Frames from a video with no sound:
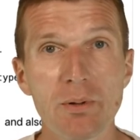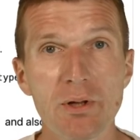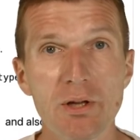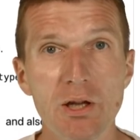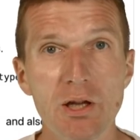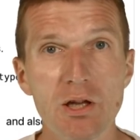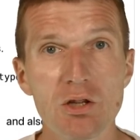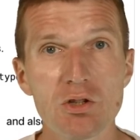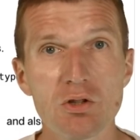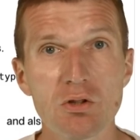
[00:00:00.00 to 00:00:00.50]

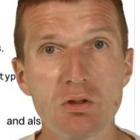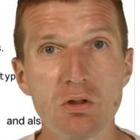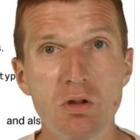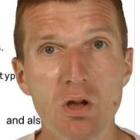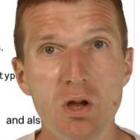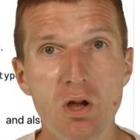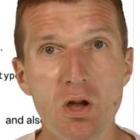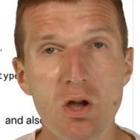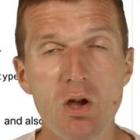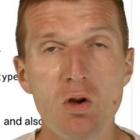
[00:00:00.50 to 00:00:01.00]
application
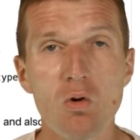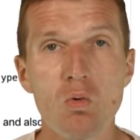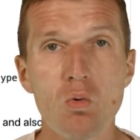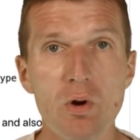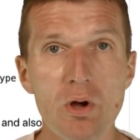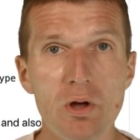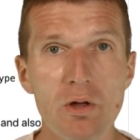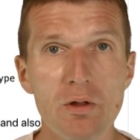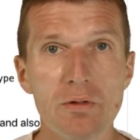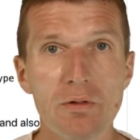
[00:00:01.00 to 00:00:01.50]

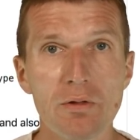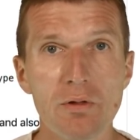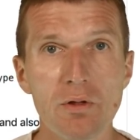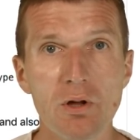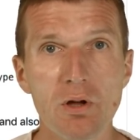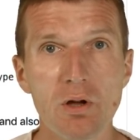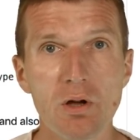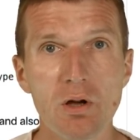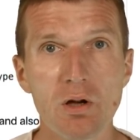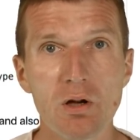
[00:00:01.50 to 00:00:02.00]
with
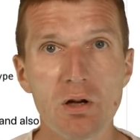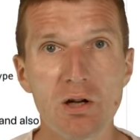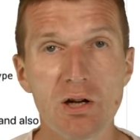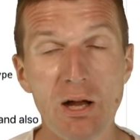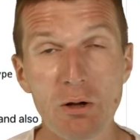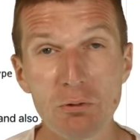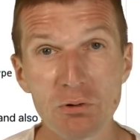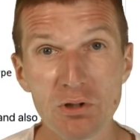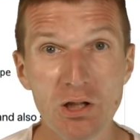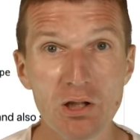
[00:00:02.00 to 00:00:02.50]

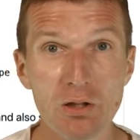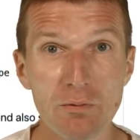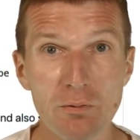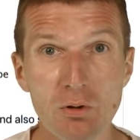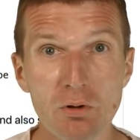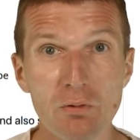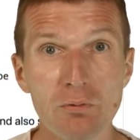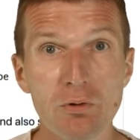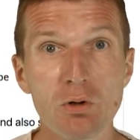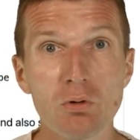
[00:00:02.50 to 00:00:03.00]
cloud
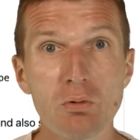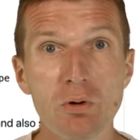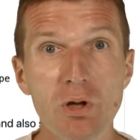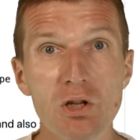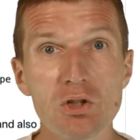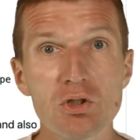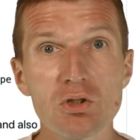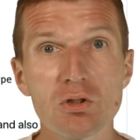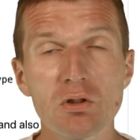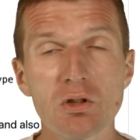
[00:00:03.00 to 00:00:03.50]
native
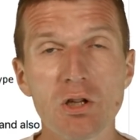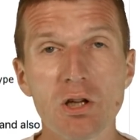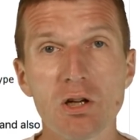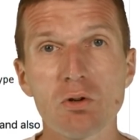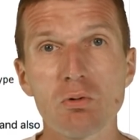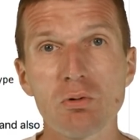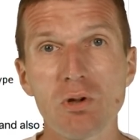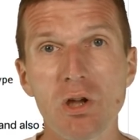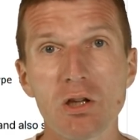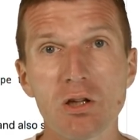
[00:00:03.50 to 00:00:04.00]
configuration,
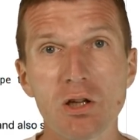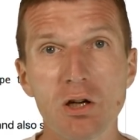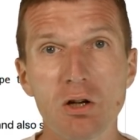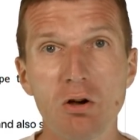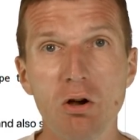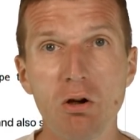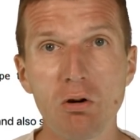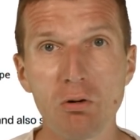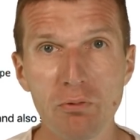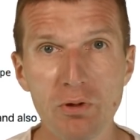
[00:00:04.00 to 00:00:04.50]
then create a
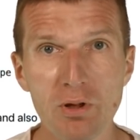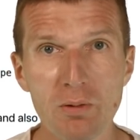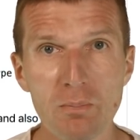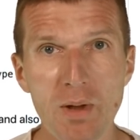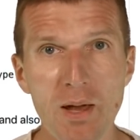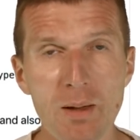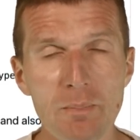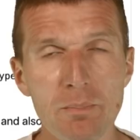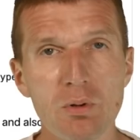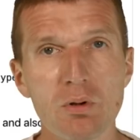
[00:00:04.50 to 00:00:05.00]
config
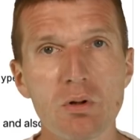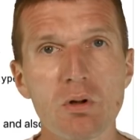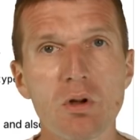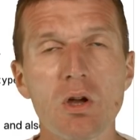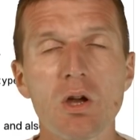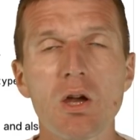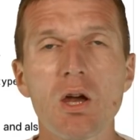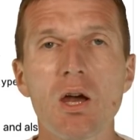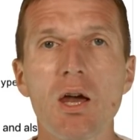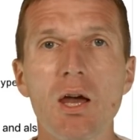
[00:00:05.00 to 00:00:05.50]
map
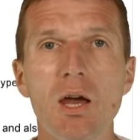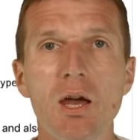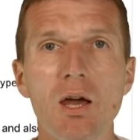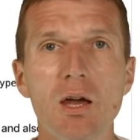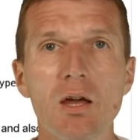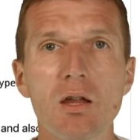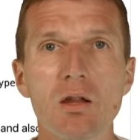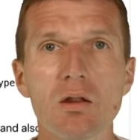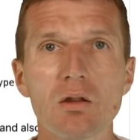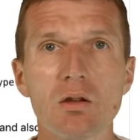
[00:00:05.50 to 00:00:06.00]

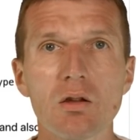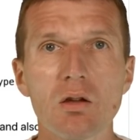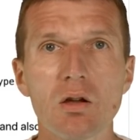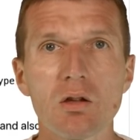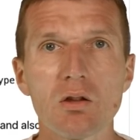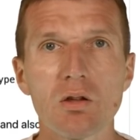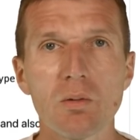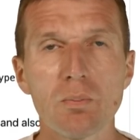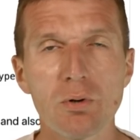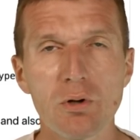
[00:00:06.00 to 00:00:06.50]
and
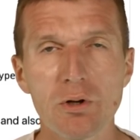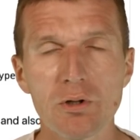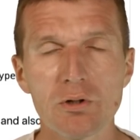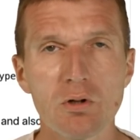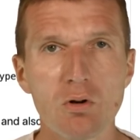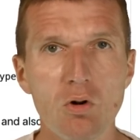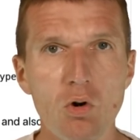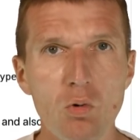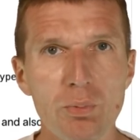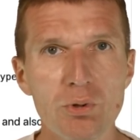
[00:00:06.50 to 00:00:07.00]
deploy
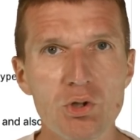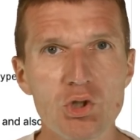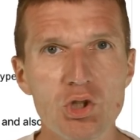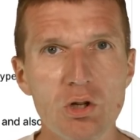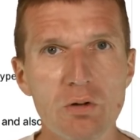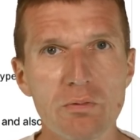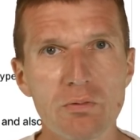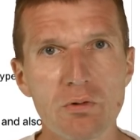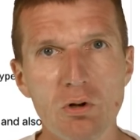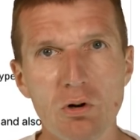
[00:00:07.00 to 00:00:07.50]
it in
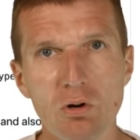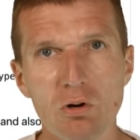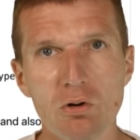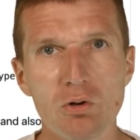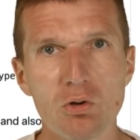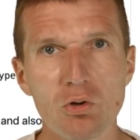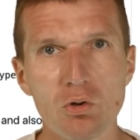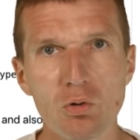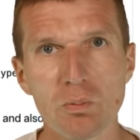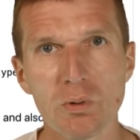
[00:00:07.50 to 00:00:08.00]
OpenShift or
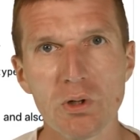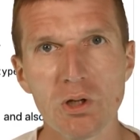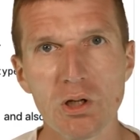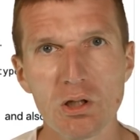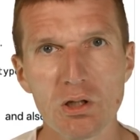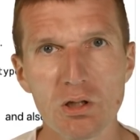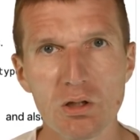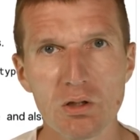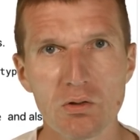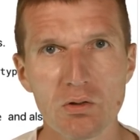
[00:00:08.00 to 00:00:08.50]

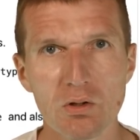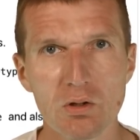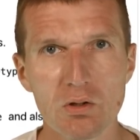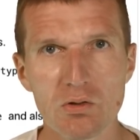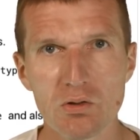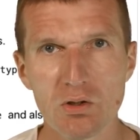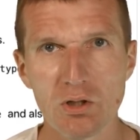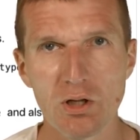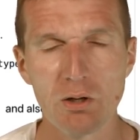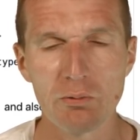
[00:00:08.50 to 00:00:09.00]
Kubernetes
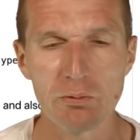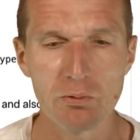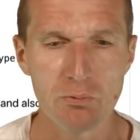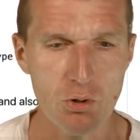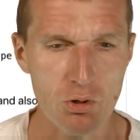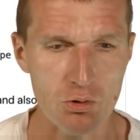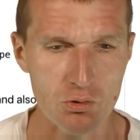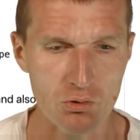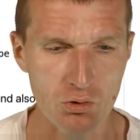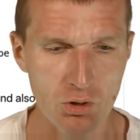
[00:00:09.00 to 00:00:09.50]
and see how it
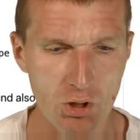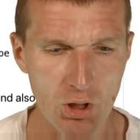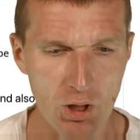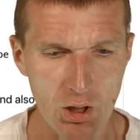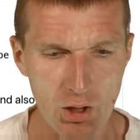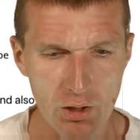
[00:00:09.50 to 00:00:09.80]
works.